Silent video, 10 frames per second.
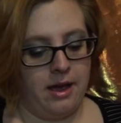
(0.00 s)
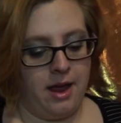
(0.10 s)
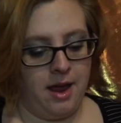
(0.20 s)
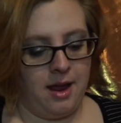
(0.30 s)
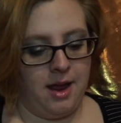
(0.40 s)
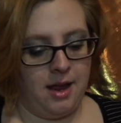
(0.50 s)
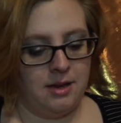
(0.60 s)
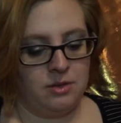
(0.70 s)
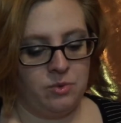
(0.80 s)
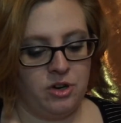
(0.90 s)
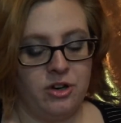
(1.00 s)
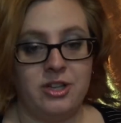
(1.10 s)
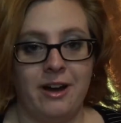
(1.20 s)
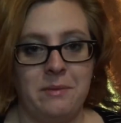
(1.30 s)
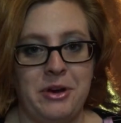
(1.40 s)
And we're going to
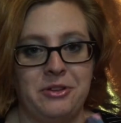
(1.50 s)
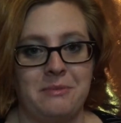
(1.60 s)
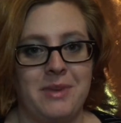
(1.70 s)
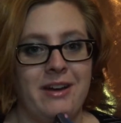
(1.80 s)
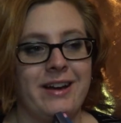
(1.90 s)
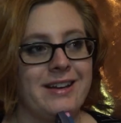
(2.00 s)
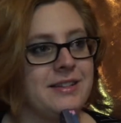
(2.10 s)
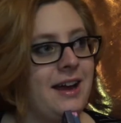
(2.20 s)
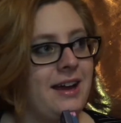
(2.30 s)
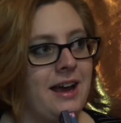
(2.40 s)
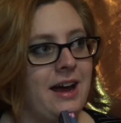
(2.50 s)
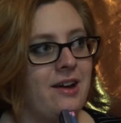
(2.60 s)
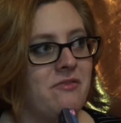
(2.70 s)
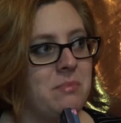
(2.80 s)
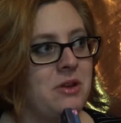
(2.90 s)
talk about them because I
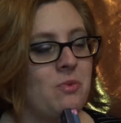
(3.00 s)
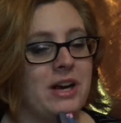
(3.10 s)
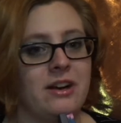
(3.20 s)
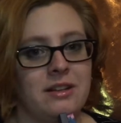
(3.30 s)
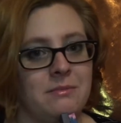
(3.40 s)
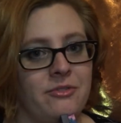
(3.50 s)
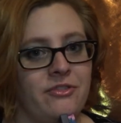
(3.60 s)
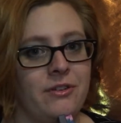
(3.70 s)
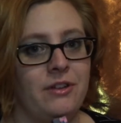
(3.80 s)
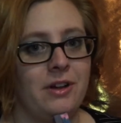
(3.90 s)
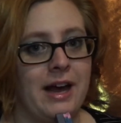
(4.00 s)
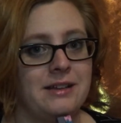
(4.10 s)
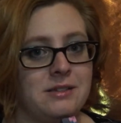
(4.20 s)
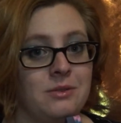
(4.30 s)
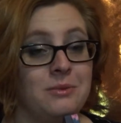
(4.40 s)
have been wearing them for the
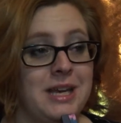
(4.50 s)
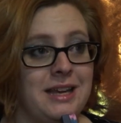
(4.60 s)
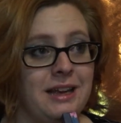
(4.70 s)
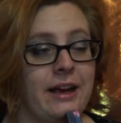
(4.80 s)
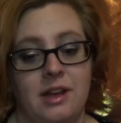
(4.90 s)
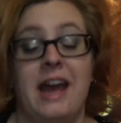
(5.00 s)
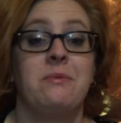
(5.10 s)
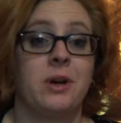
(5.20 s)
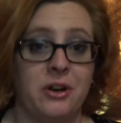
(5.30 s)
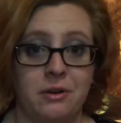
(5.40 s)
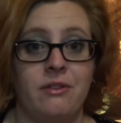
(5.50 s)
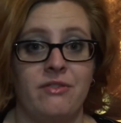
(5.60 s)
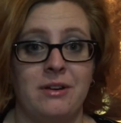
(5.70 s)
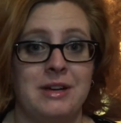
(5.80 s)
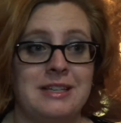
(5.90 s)
last week, and we're going to
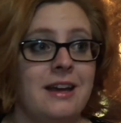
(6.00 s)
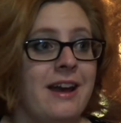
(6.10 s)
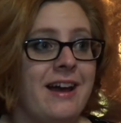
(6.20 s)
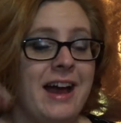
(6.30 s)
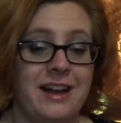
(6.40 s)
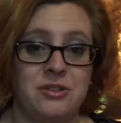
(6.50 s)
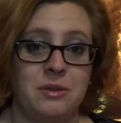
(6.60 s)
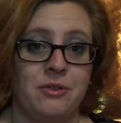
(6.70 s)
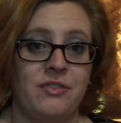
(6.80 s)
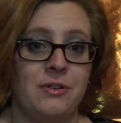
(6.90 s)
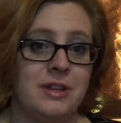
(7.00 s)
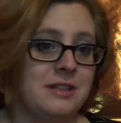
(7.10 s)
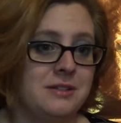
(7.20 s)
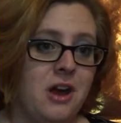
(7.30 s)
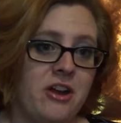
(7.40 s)
review it. Actually review it.
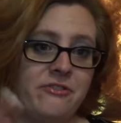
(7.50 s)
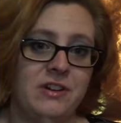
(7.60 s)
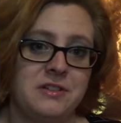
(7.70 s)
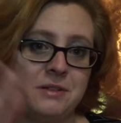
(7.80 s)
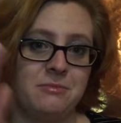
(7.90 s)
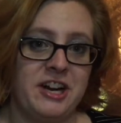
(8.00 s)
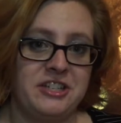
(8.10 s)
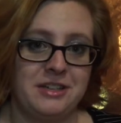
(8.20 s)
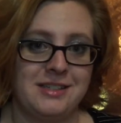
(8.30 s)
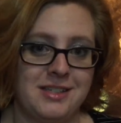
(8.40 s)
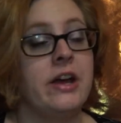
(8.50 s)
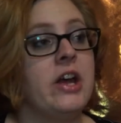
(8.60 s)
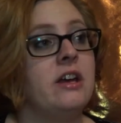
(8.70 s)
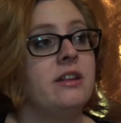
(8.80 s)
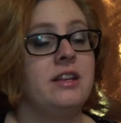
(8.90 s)
This is not a first impressions.
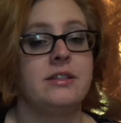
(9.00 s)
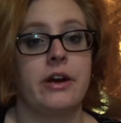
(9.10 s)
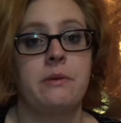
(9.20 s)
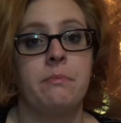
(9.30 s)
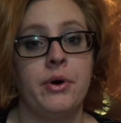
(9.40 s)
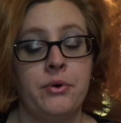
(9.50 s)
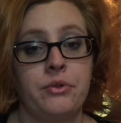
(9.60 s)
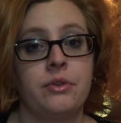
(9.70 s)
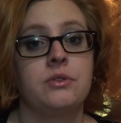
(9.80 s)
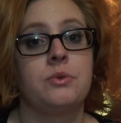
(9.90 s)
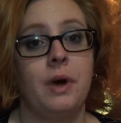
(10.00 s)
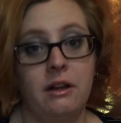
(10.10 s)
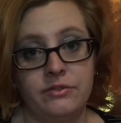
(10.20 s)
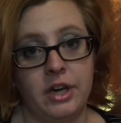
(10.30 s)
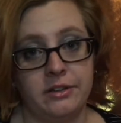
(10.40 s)
These are both
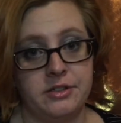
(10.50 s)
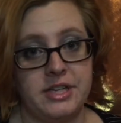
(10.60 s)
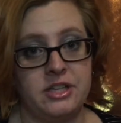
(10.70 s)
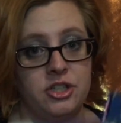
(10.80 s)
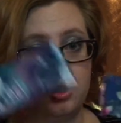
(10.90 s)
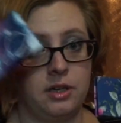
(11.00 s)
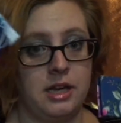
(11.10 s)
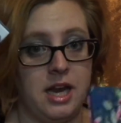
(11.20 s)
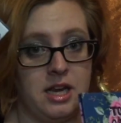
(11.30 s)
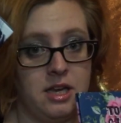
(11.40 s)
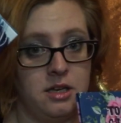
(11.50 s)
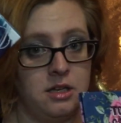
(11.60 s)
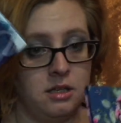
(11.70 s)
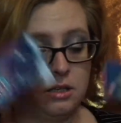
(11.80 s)
$12 each Canadian.